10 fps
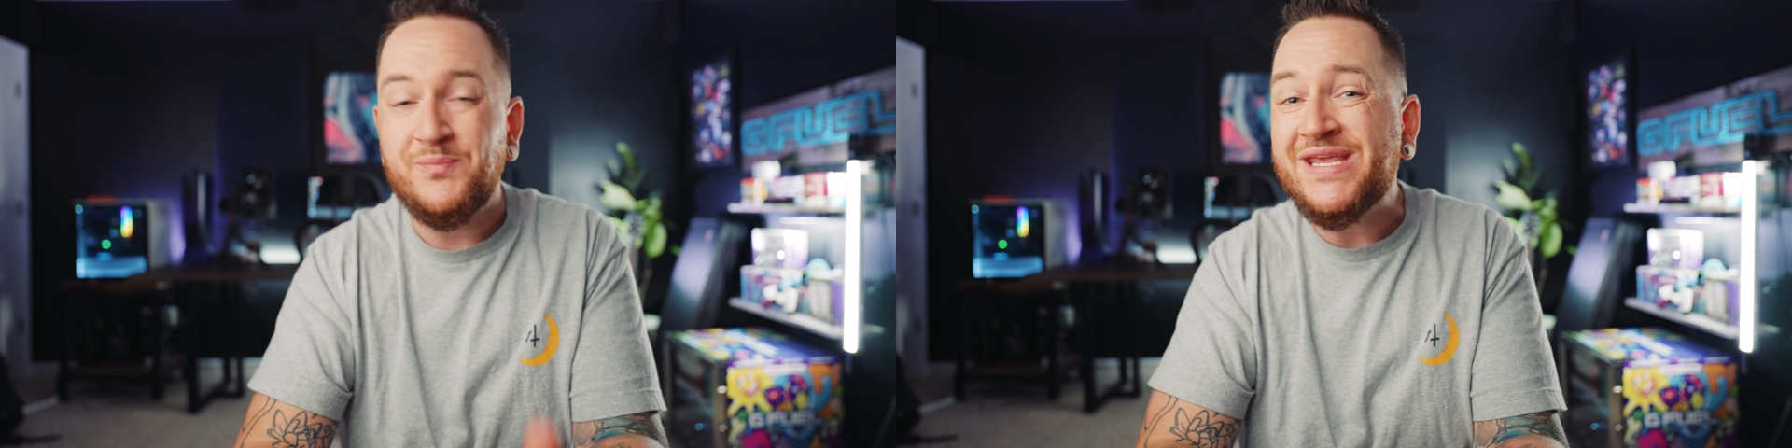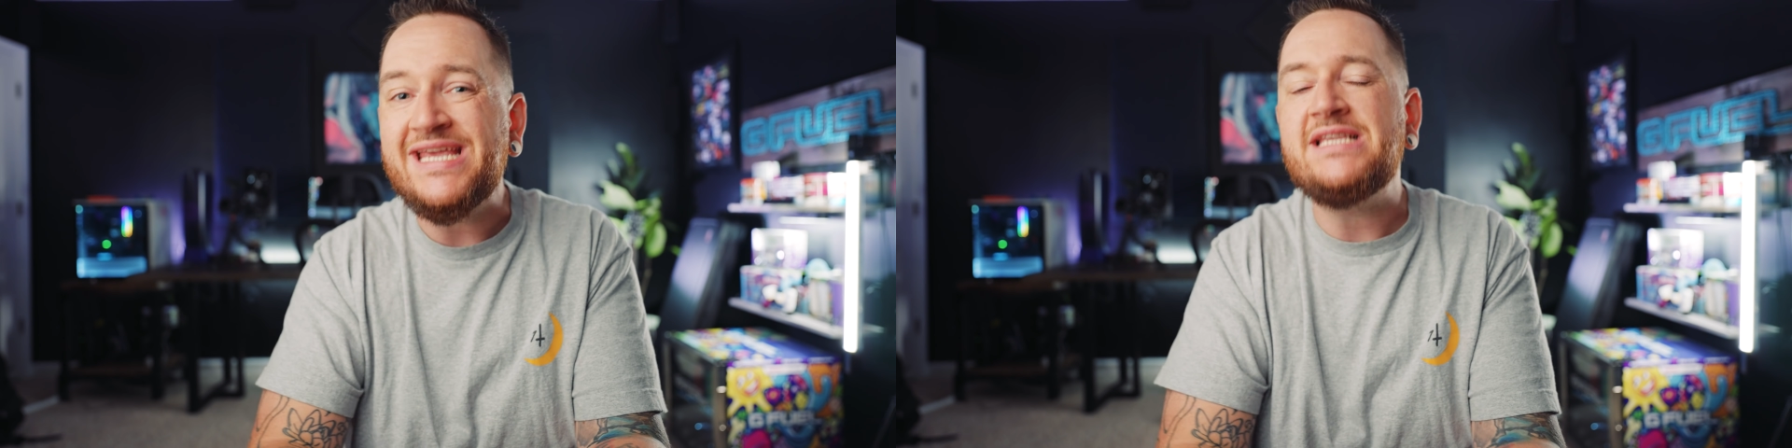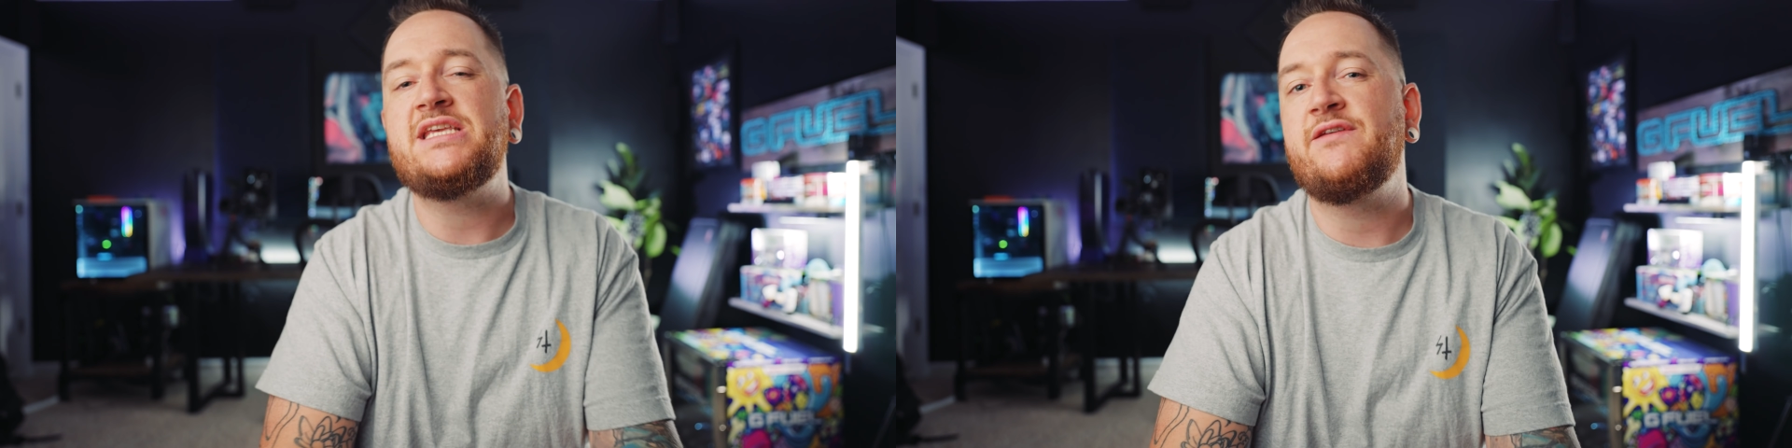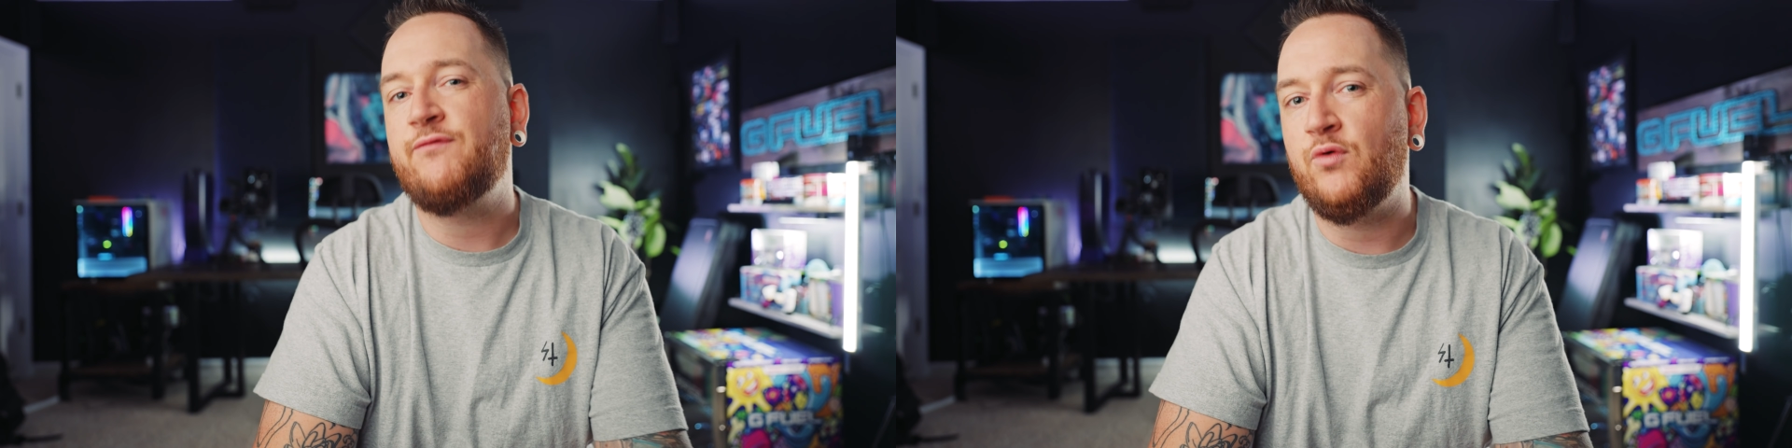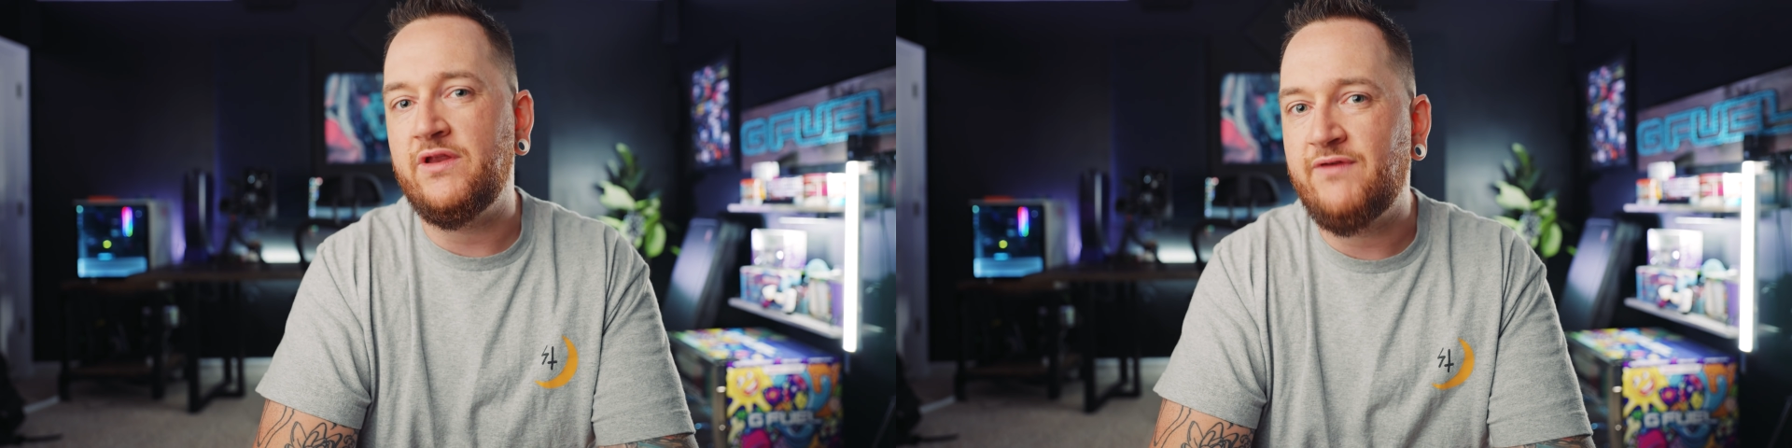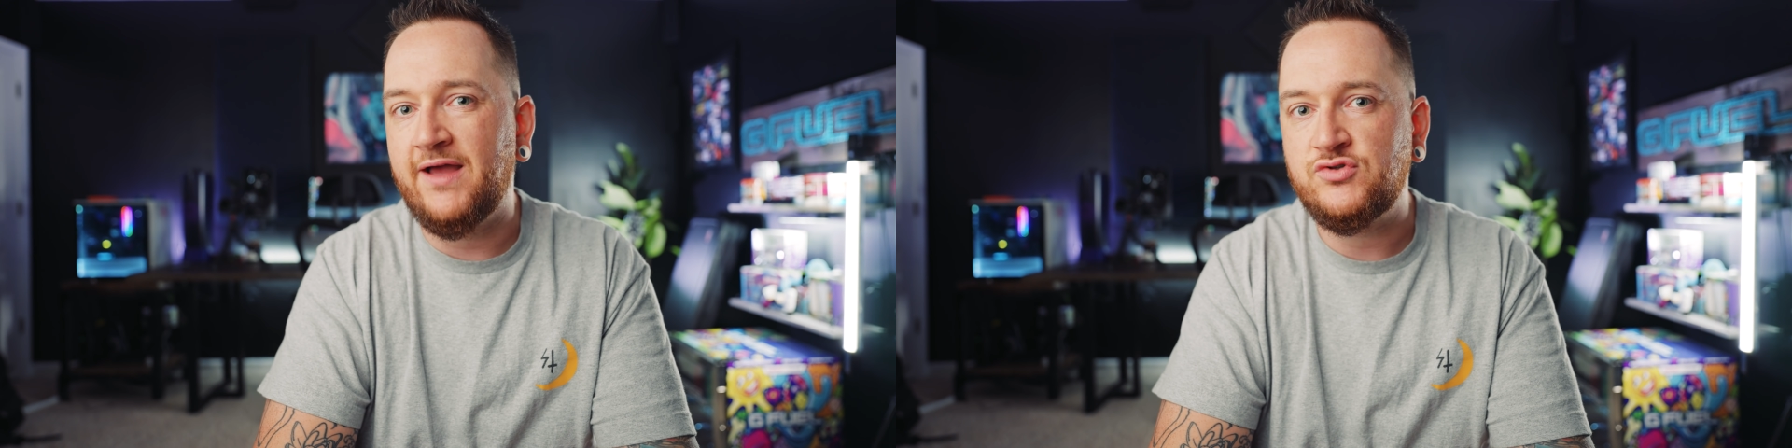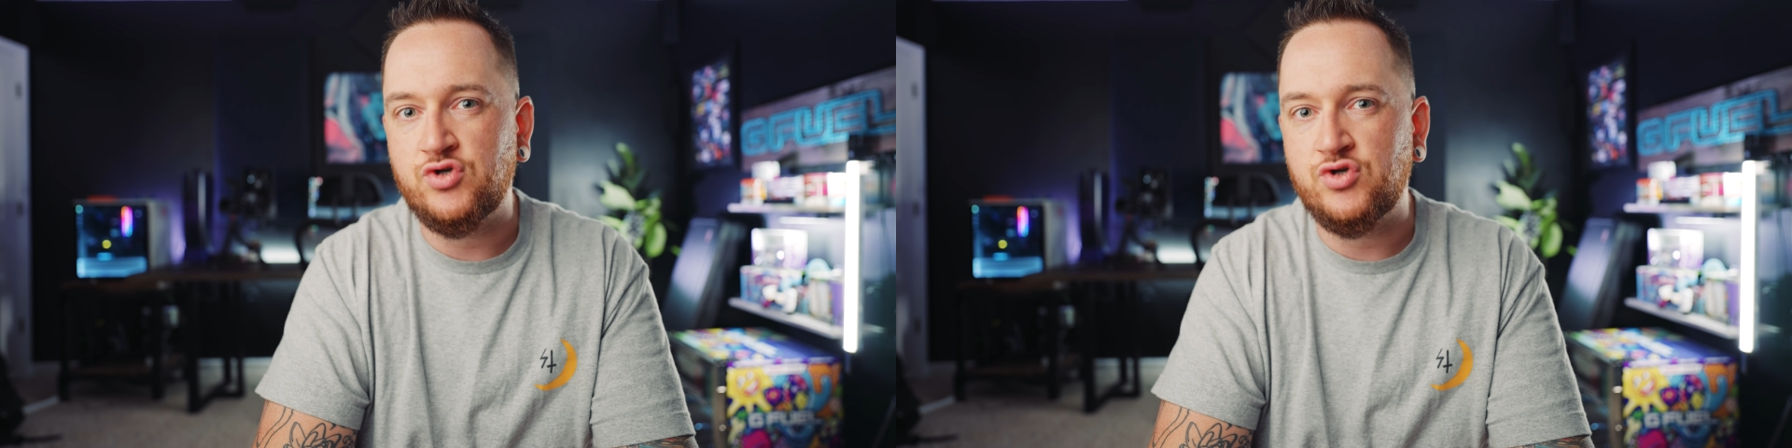PT45